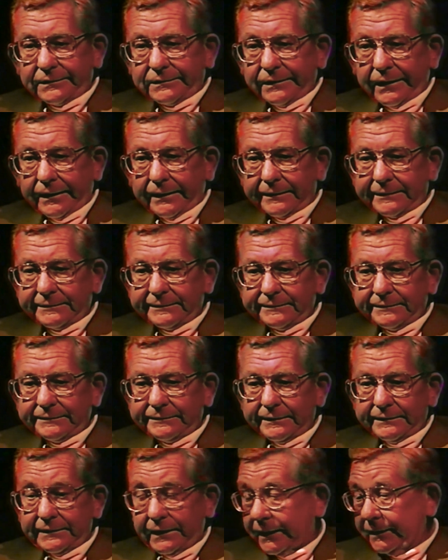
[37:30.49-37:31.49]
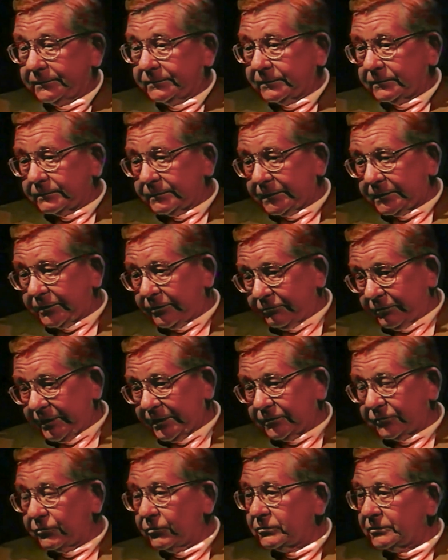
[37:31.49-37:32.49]
But then
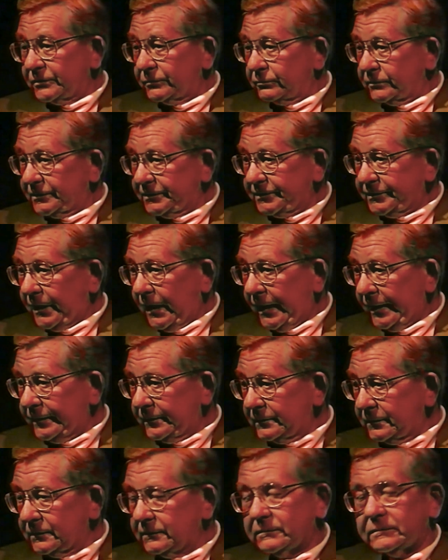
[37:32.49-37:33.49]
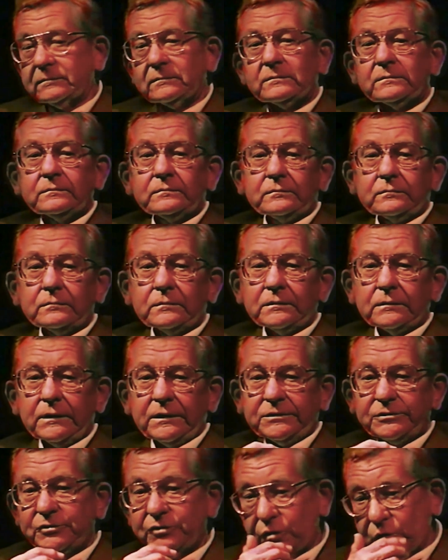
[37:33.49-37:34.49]
the Korean truce was signed
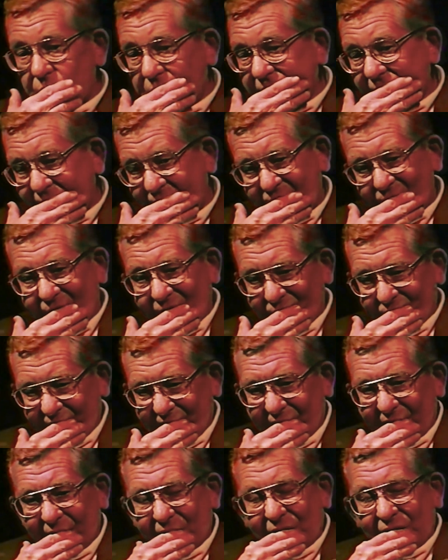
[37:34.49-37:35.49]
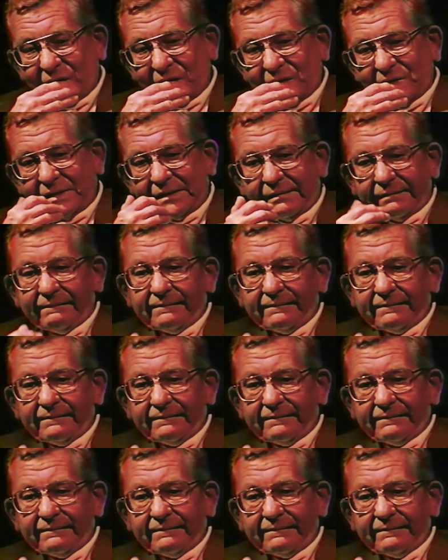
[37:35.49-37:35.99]
in June of 50.